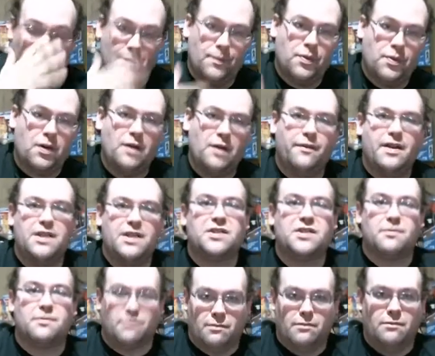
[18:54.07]
in
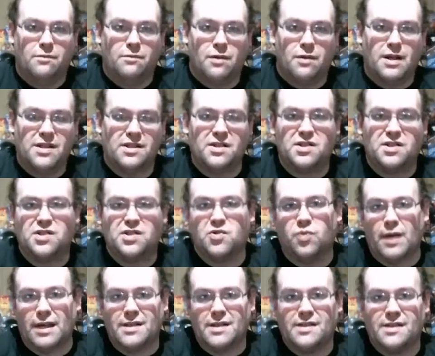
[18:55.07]
previous racist
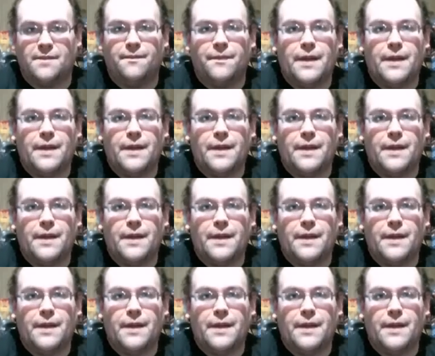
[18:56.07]
tweets